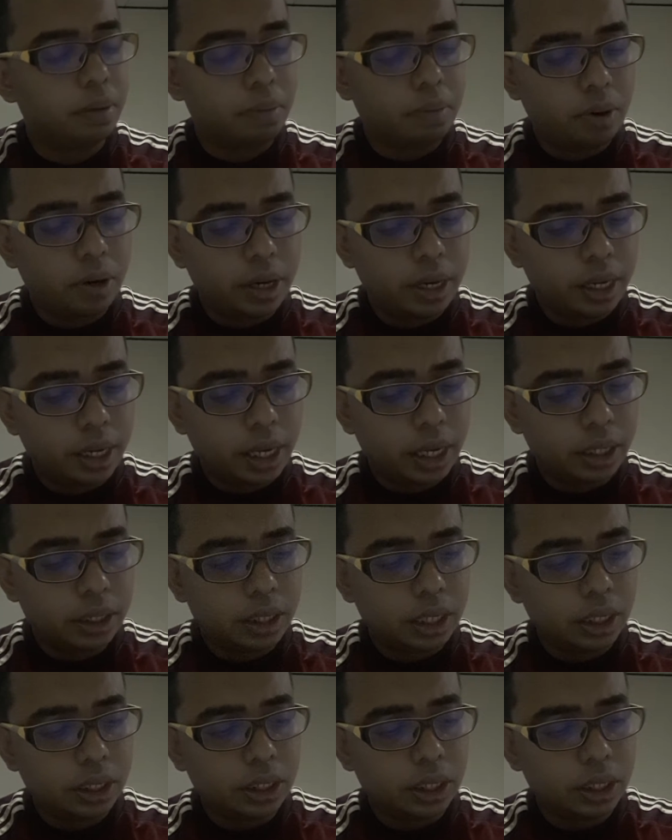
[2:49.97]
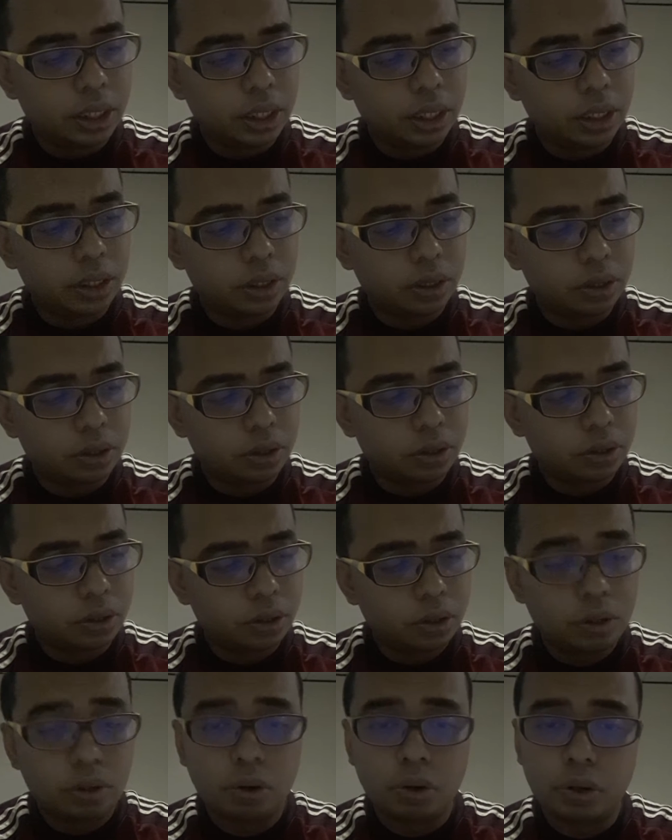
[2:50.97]
about the gestational
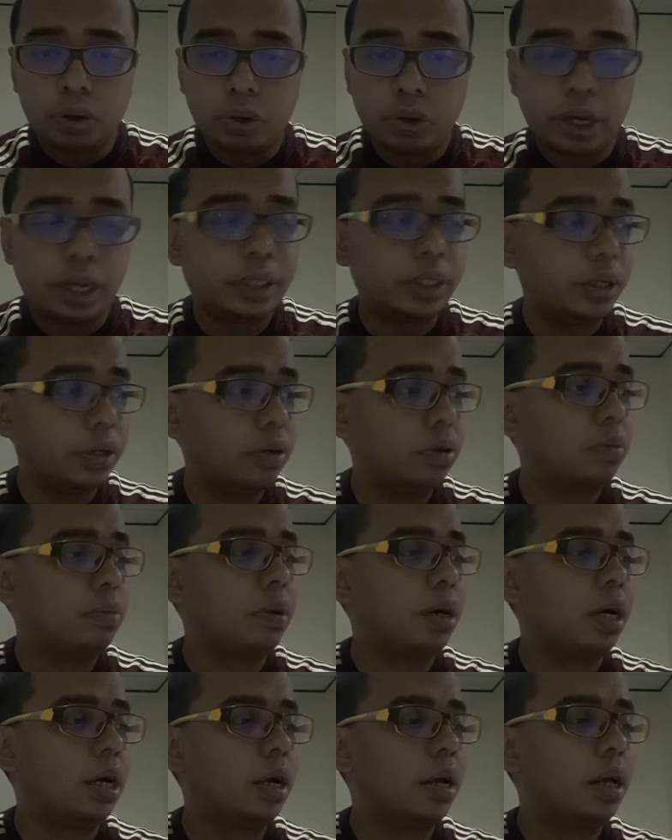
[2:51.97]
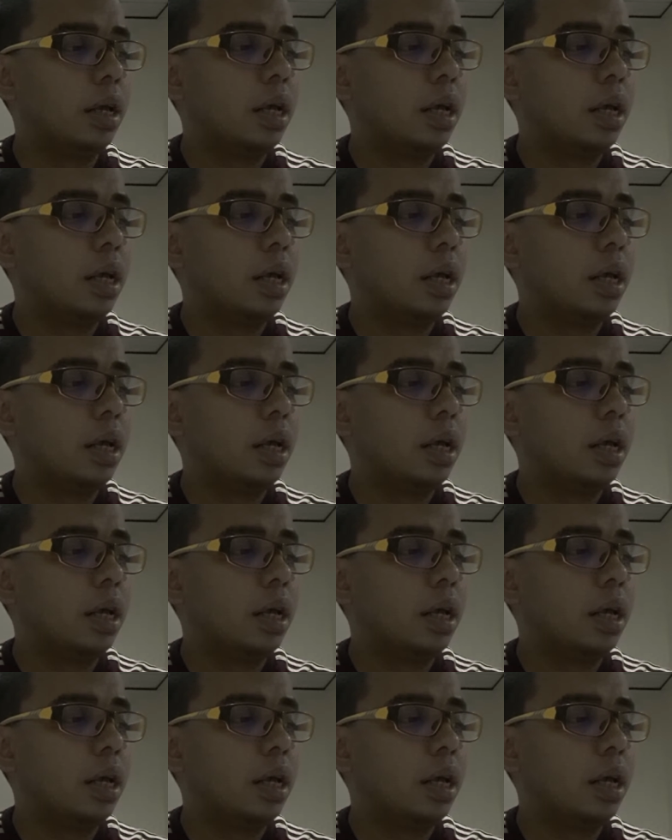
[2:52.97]
choriocarcinoma,